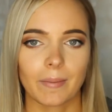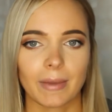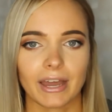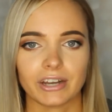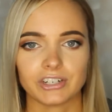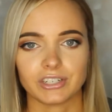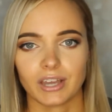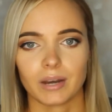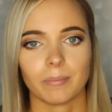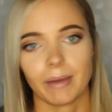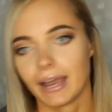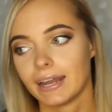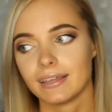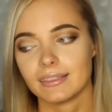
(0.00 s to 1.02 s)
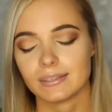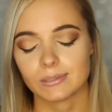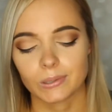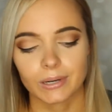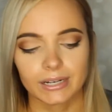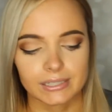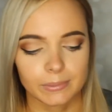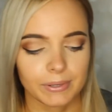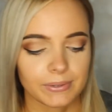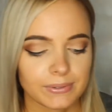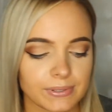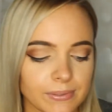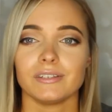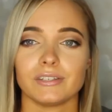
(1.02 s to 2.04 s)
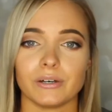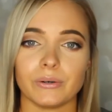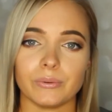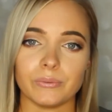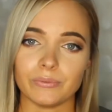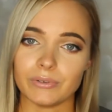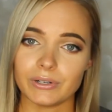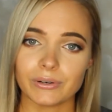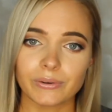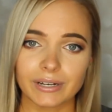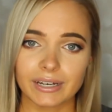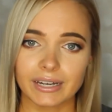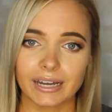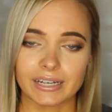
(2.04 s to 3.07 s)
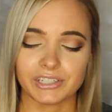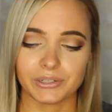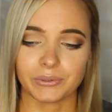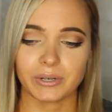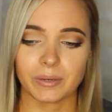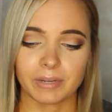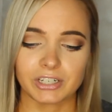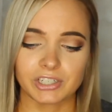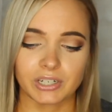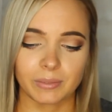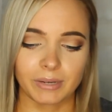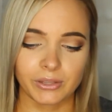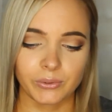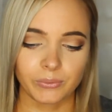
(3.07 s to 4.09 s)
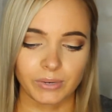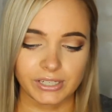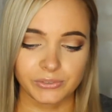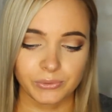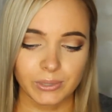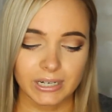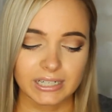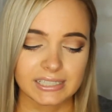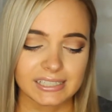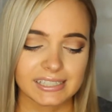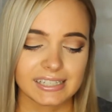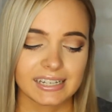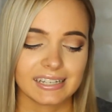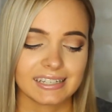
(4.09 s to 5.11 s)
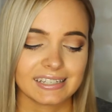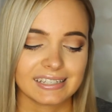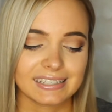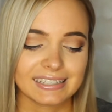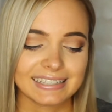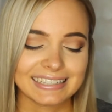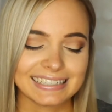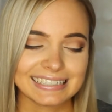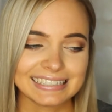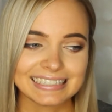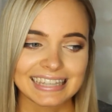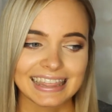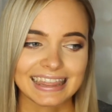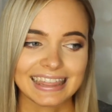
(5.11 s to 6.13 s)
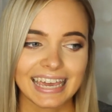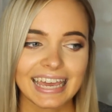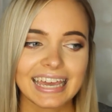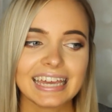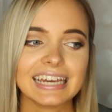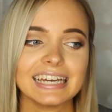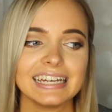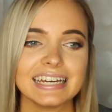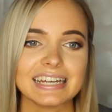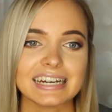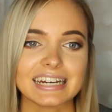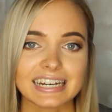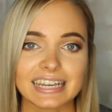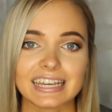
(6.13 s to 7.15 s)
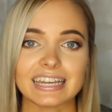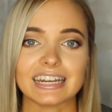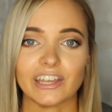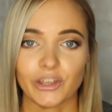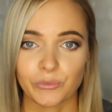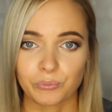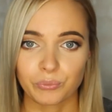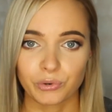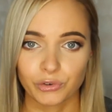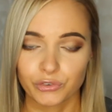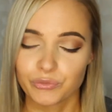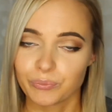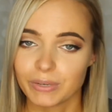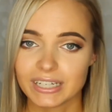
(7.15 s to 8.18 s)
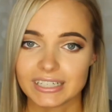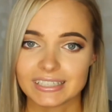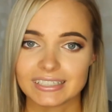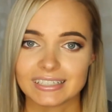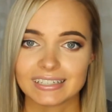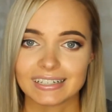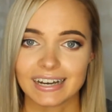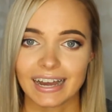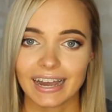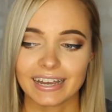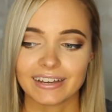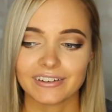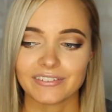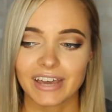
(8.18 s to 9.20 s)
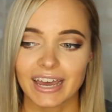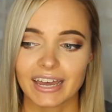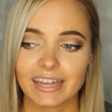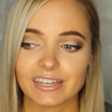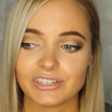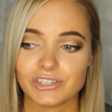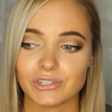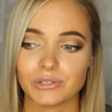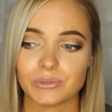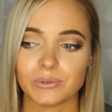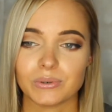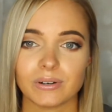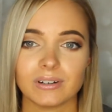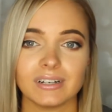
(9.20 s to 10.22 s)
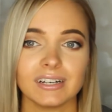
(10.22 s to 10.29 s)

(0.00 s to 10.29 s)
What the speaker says: bad. Just gotta buy it at the store, I suppose. So real quick, I do want to mention about the reservoirs. They need improvement. I have had to